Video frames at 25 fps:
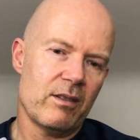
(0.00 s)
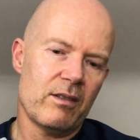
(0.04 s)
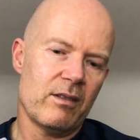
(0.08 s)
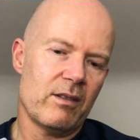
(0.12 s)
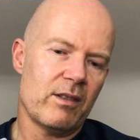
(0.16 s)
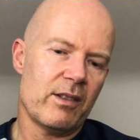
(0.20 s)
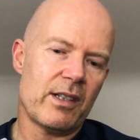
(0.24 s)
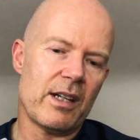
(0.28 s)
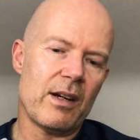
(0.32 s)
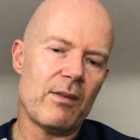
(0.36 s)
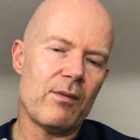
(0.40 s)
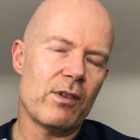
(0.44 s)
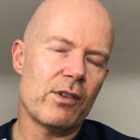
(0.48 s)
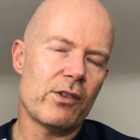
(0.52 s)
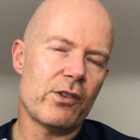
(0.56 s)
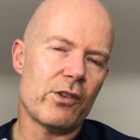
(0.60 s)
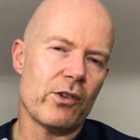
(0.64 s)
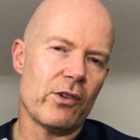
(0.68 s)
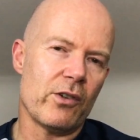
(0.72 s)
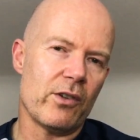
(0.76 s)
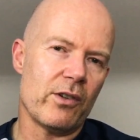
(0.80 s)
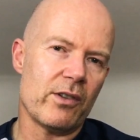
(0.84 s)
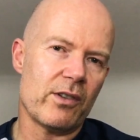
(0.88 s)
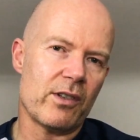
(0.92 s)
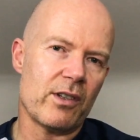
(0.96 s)
several
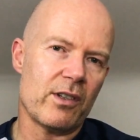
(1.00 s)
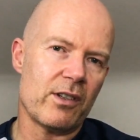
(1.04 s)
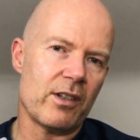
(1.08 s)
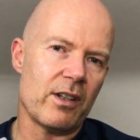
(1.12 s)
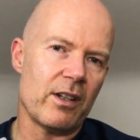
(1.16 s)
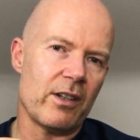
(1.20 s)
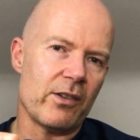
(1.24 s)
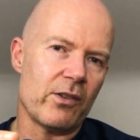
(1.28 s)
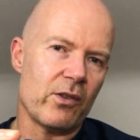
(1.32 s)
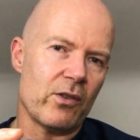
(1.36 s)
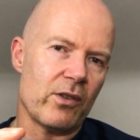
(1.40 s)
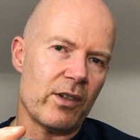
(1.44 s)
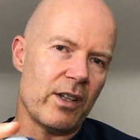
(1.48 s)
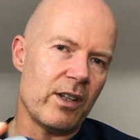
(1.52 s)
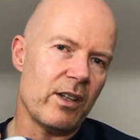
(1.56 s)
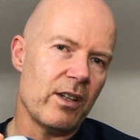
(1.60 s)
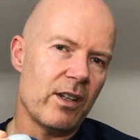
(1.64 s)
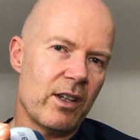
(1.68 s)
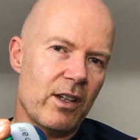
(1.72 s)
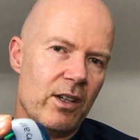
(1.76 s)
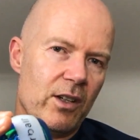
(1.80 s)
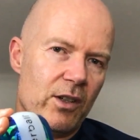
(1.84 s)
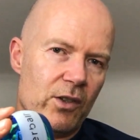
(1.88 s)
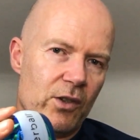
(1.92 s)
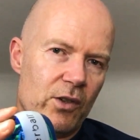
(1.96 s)
turns until there's only
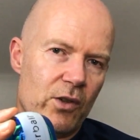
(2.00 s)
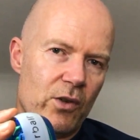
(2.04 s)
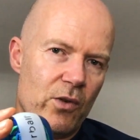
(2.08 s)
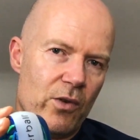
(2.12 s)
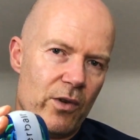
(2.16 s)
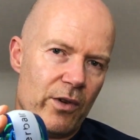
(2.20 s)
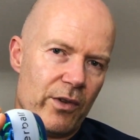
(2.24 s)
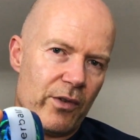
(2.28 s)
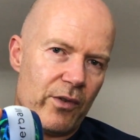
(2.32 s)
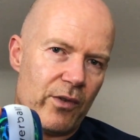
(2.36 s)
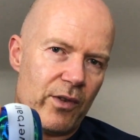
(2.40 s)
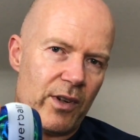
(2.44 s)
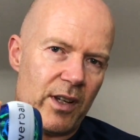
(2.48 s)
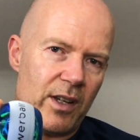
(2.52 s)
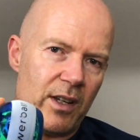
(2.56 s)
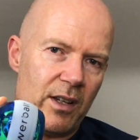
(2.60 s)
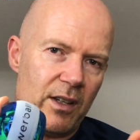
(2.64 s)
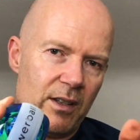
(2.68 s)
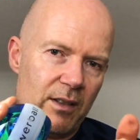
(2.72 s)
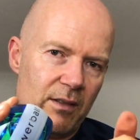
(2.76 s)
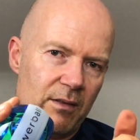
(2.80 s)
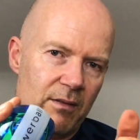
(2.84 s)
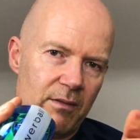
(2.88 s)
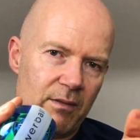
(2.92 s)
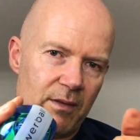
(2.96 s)
2 or 3
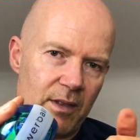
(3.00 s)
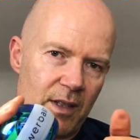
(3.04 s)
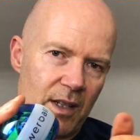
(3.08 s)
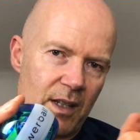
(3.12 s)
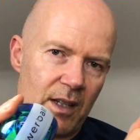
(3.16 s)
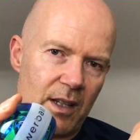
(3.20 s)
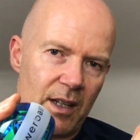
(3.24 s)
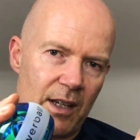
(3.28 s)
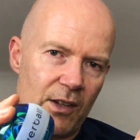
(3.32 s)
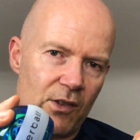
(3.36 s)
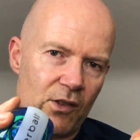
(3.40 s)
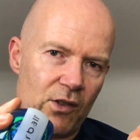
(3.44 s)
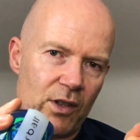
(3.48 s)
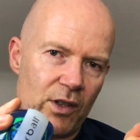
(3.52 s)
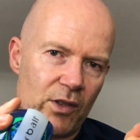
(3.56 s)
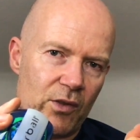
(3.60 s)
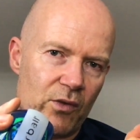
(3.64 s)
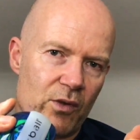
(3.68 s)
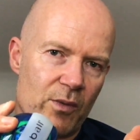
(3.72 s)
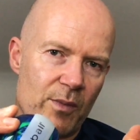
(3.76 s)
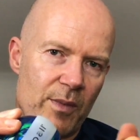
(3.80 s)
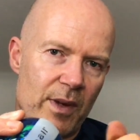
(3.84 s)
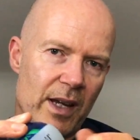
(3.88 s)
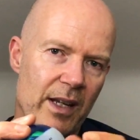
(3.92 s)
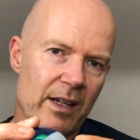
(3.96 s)
inches
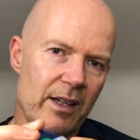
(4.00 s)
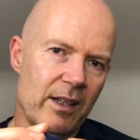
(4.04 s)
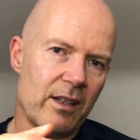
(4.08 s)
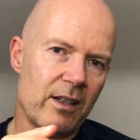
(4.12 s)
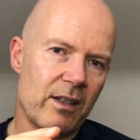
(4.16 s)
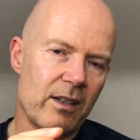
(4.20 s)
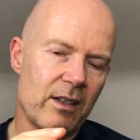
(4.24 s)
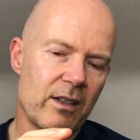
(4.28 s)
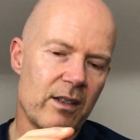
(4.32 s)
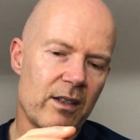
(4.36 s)
remaining.